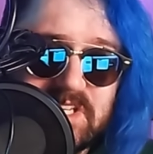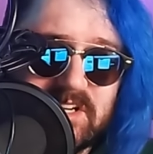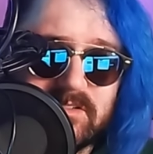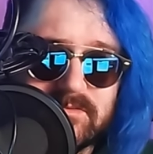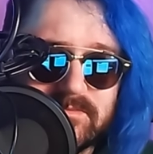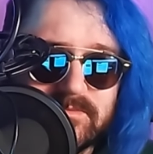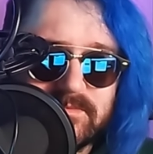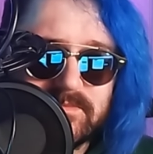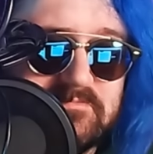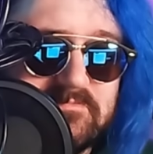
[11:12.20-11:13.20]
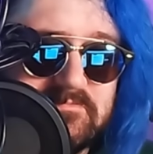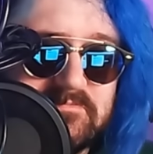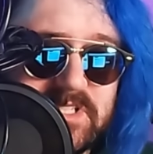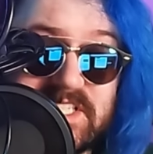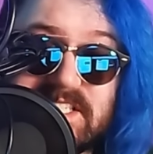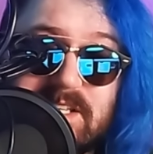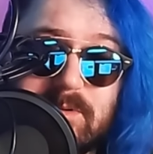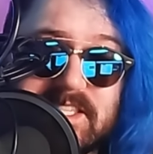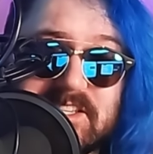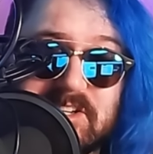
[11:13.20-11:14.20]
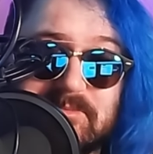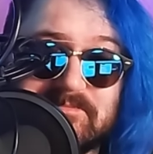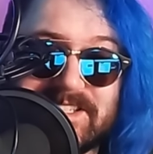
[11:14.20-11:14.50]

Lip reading: you know, see what's good.